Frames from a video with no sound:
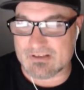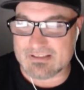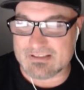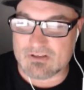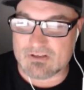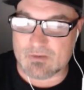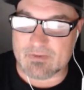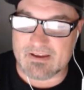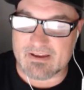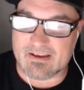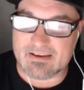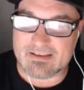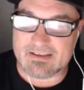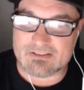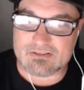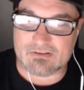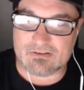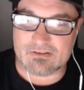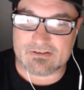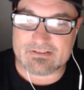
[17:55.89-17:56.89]
Let's talk about how
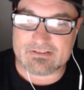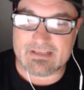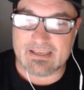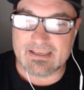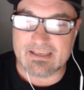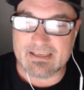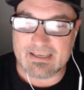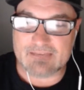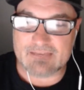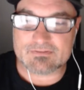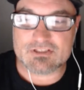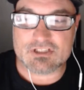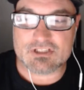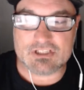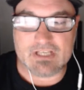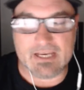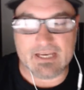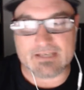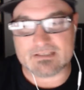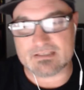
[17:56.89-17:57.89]
Kickstarters have
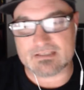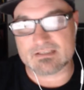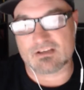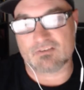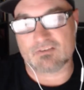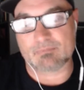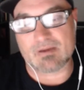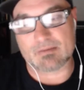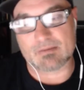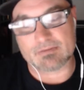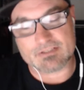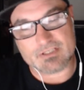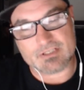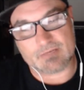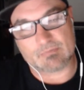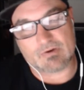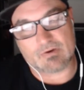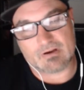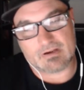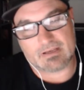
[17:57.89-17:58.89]
changed the
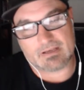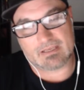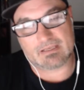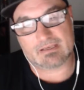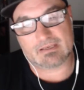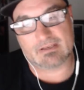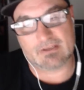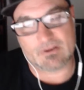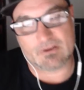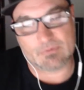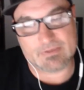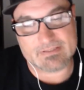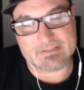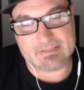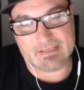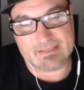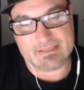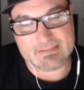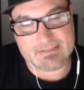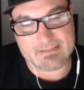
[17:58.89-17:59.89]
self-publishing market. You know,
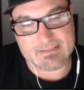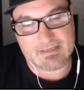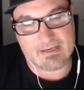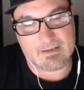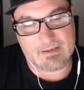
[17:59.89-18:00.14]
it's